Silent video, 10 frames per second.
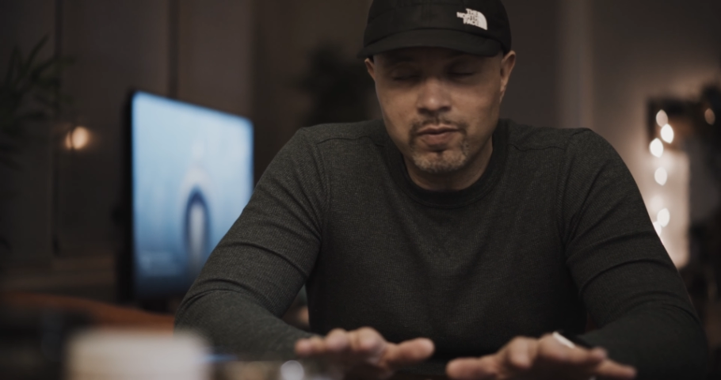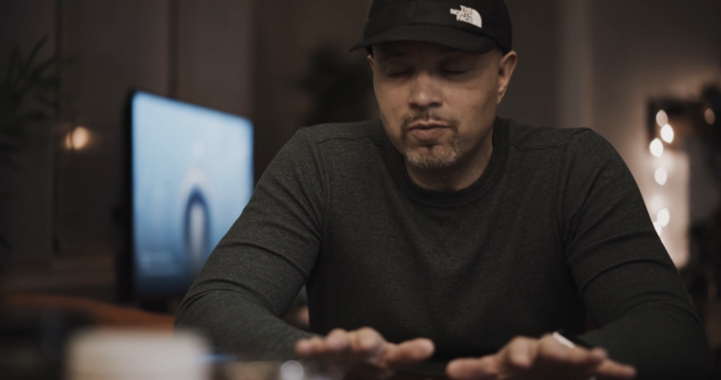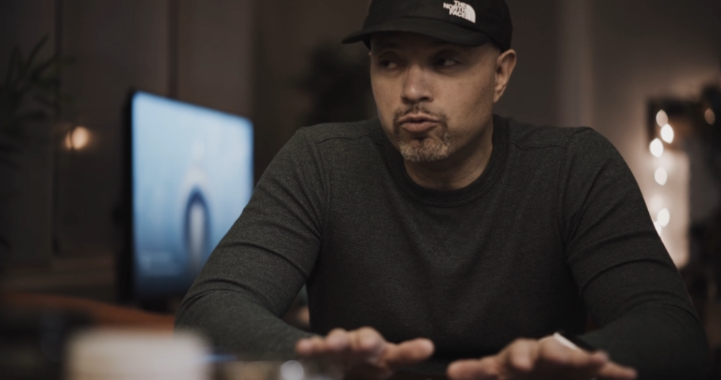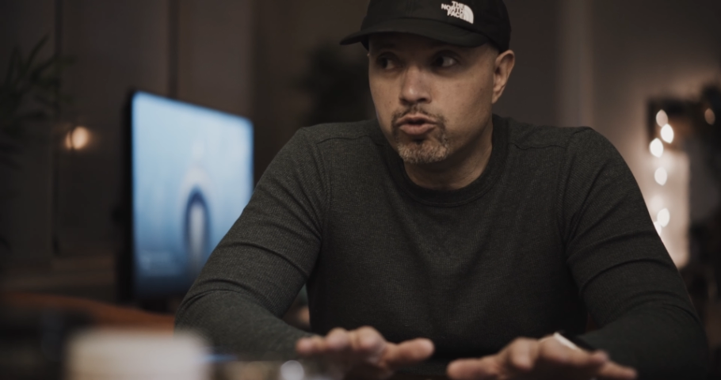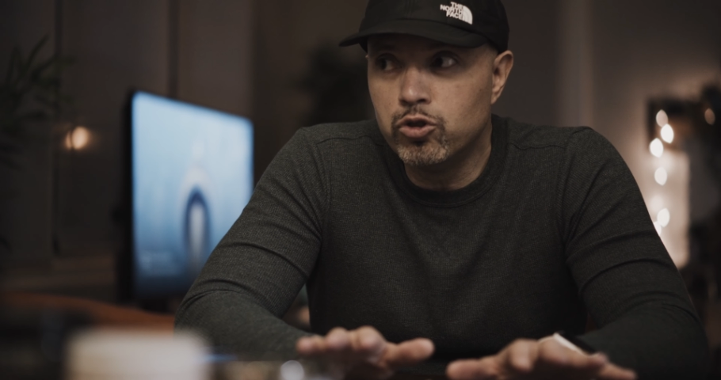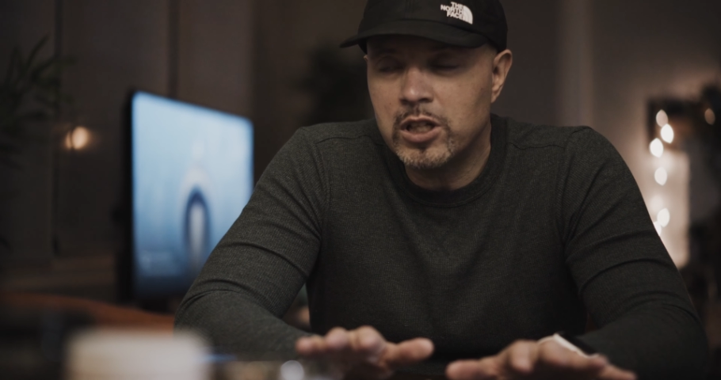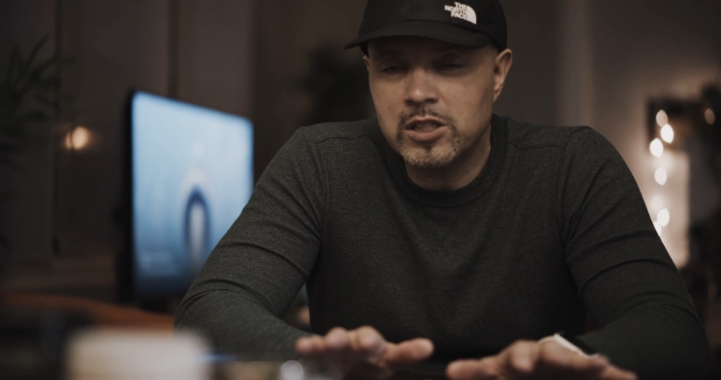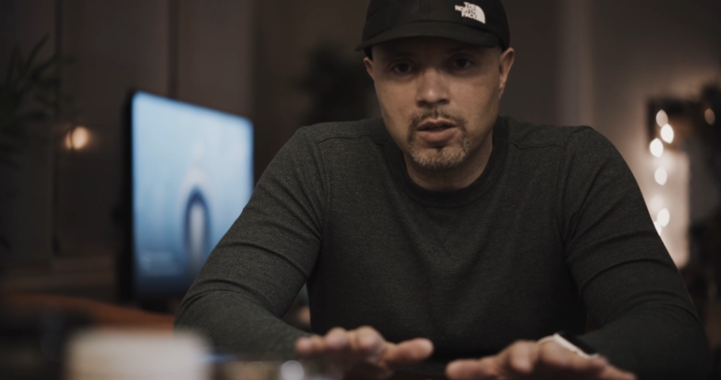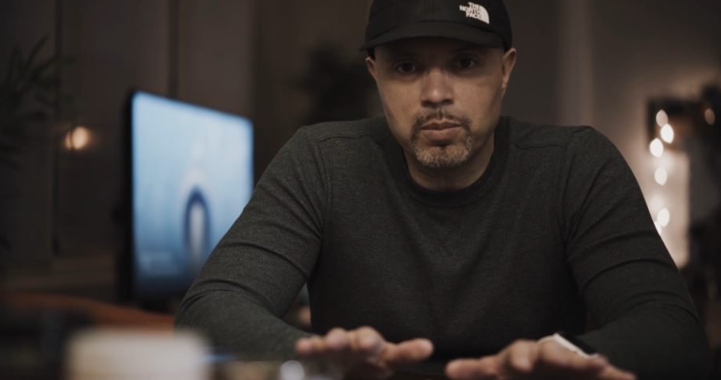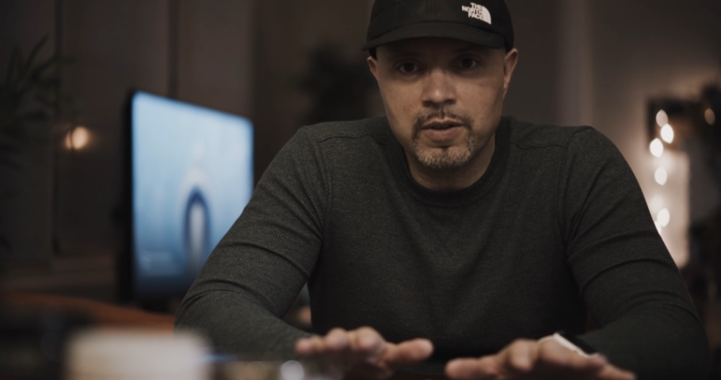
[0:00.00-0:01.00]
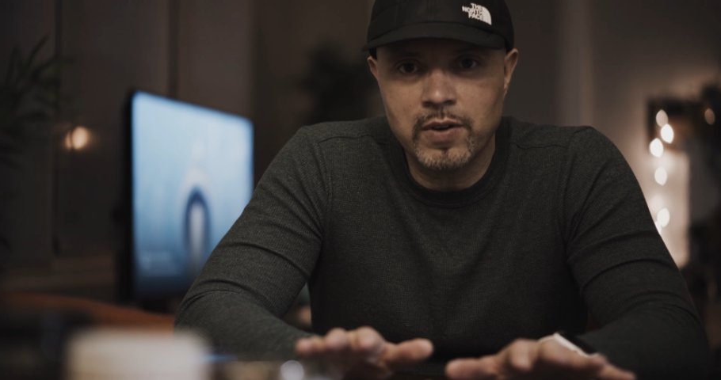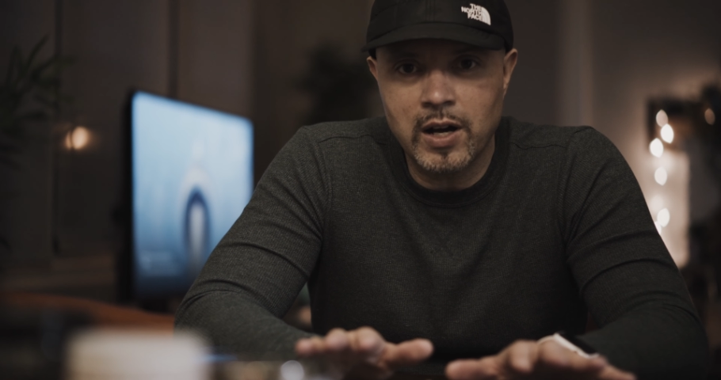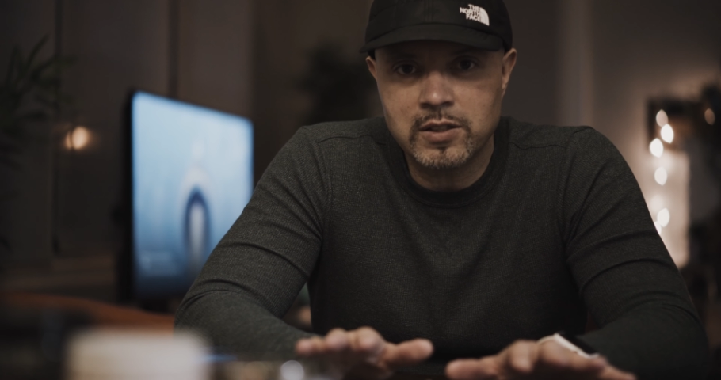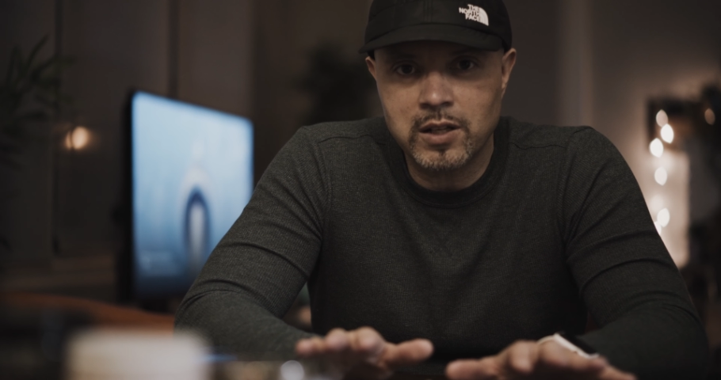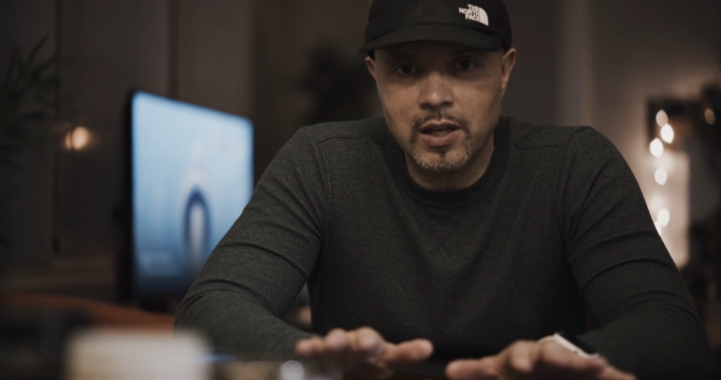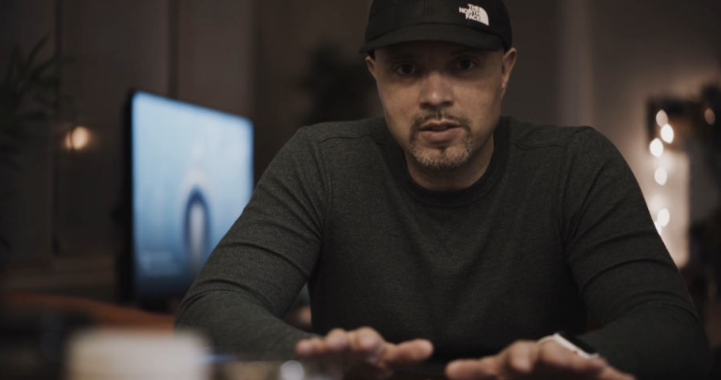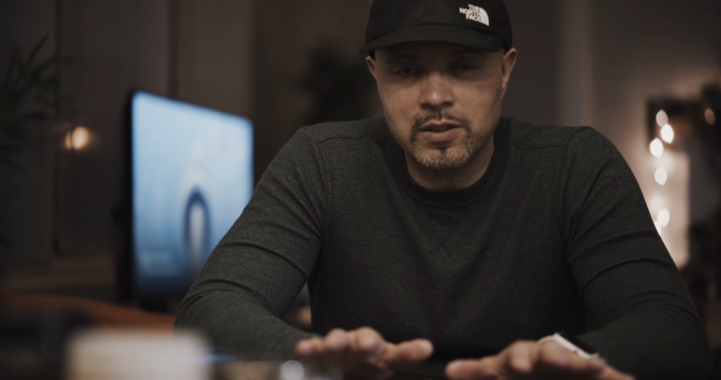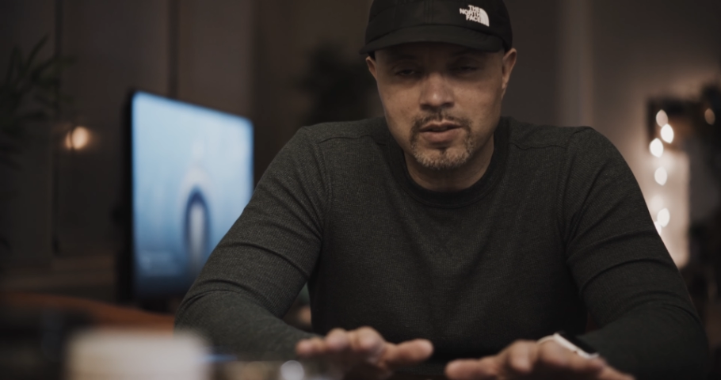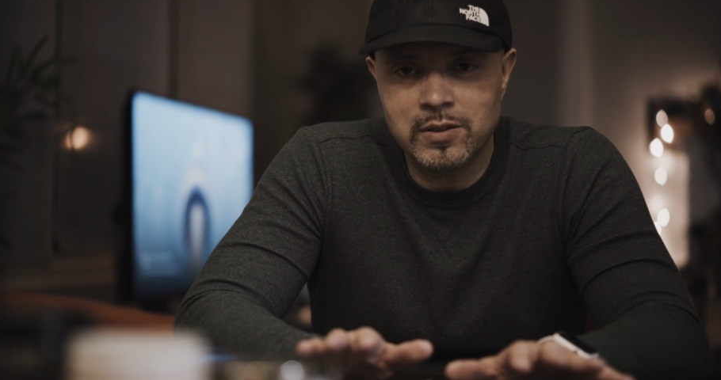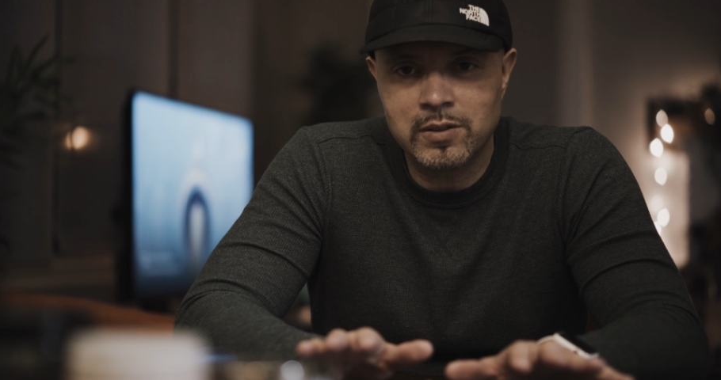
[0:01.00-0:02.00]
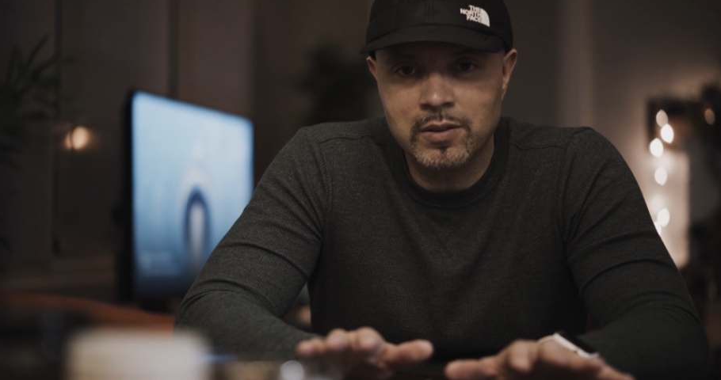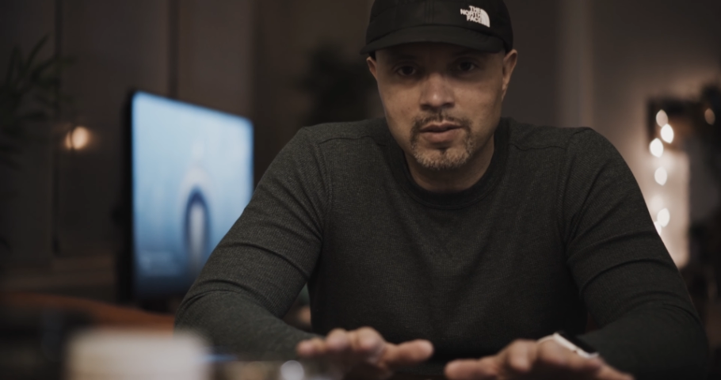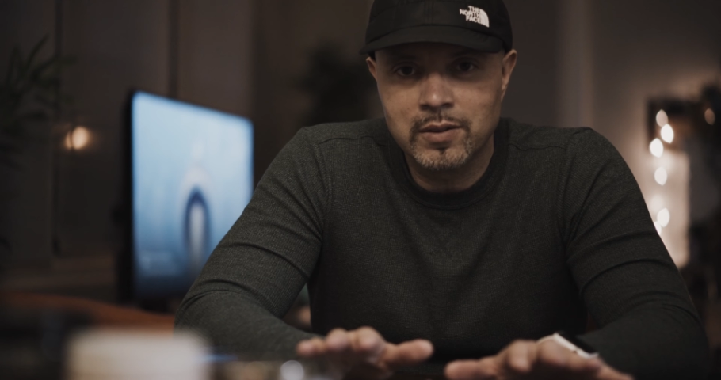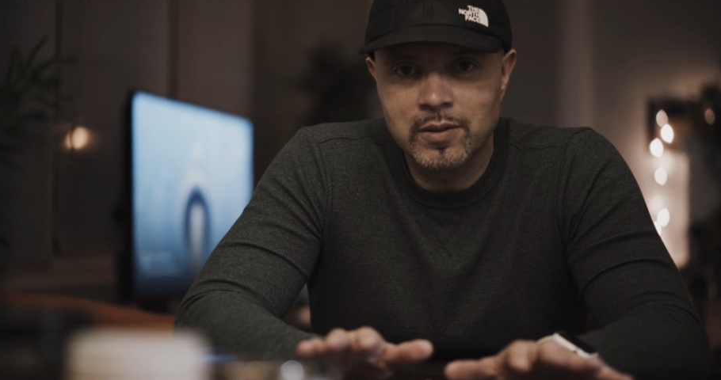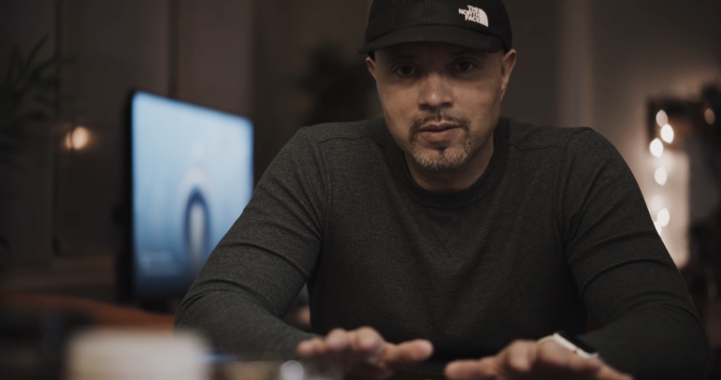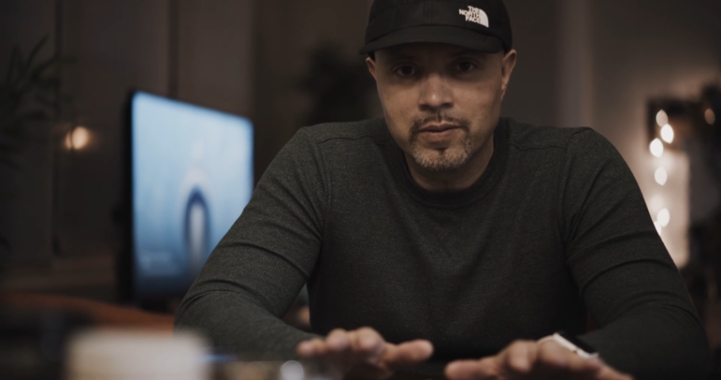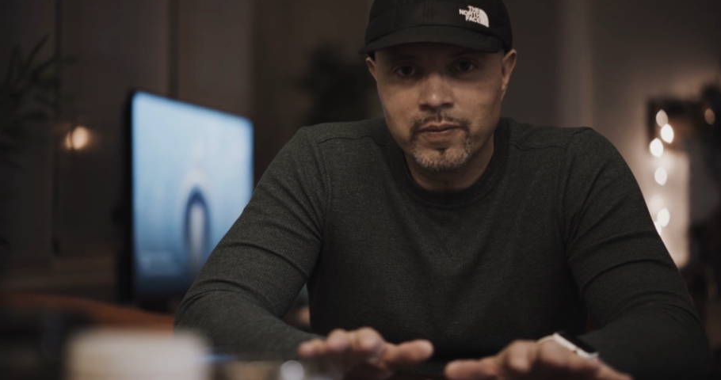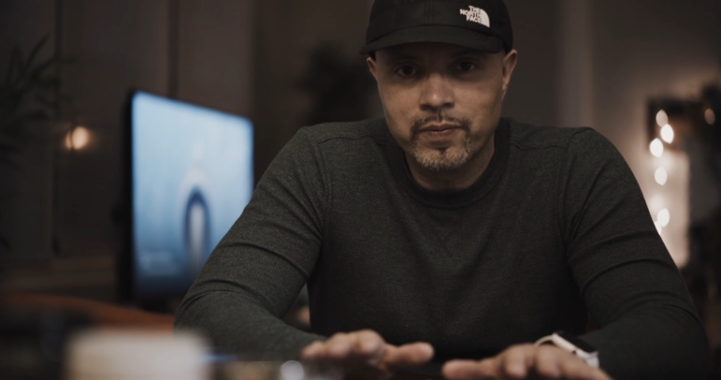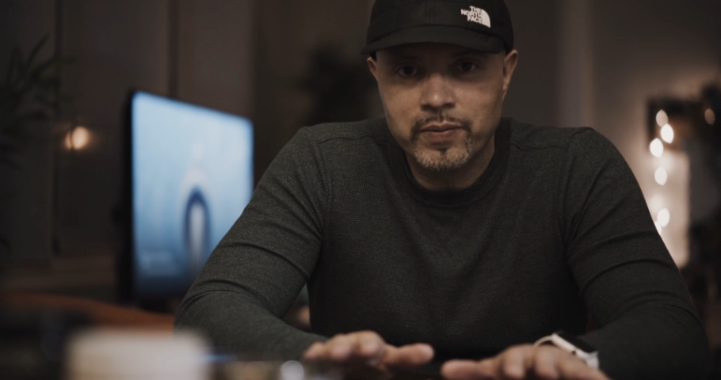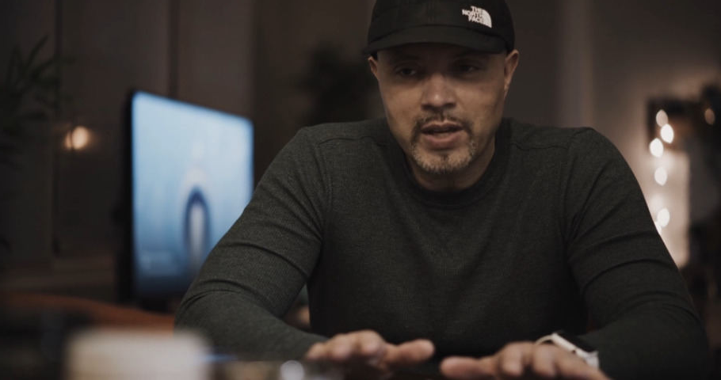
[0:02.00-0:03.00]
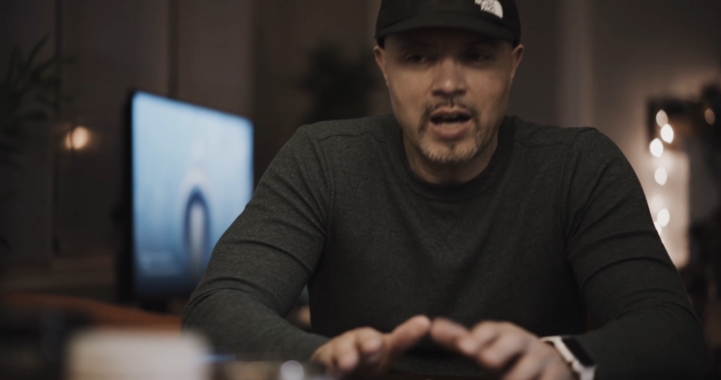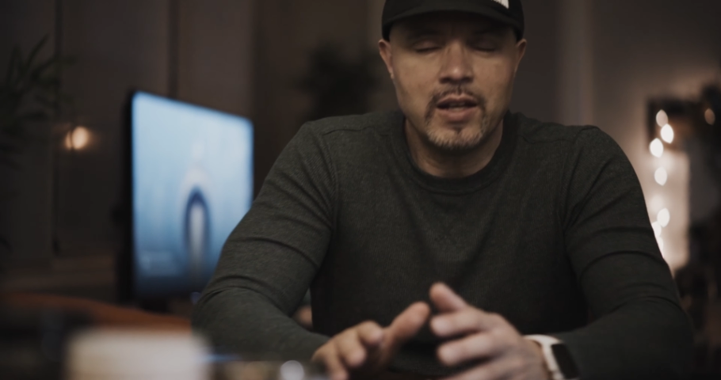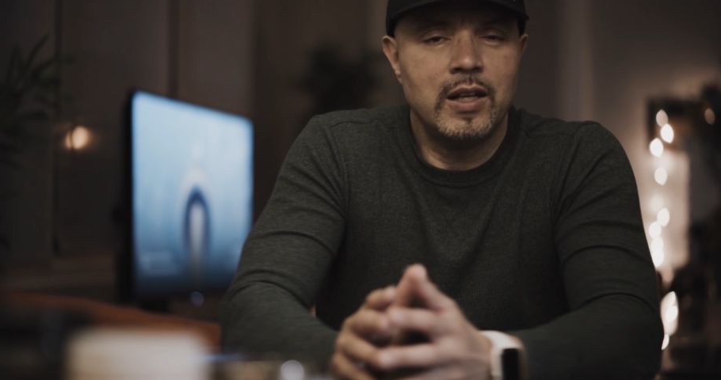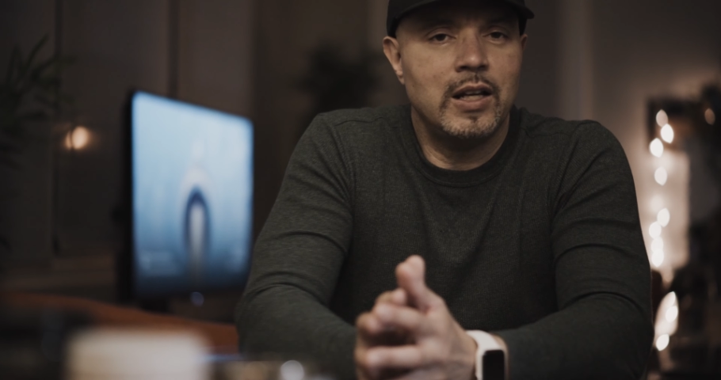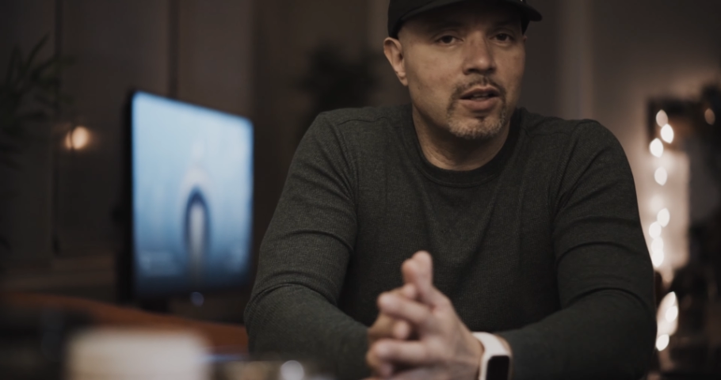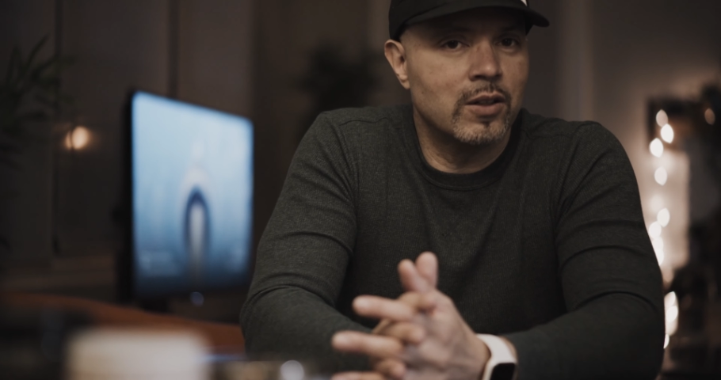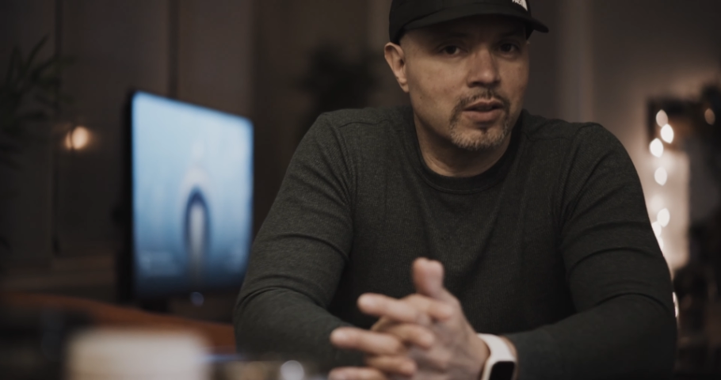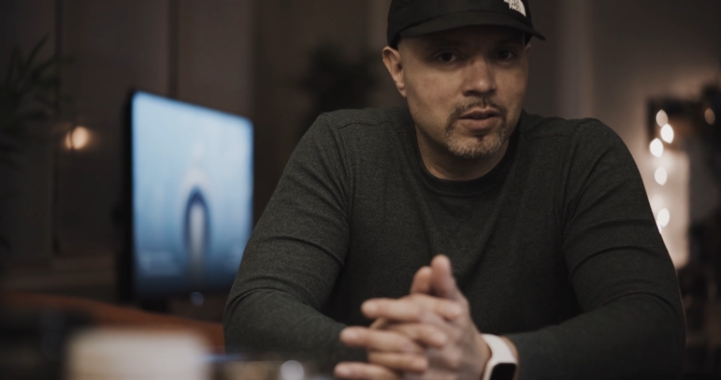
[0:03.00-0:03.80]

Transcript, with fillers: because the Sony a7S III, of course, is the low light monster. And in the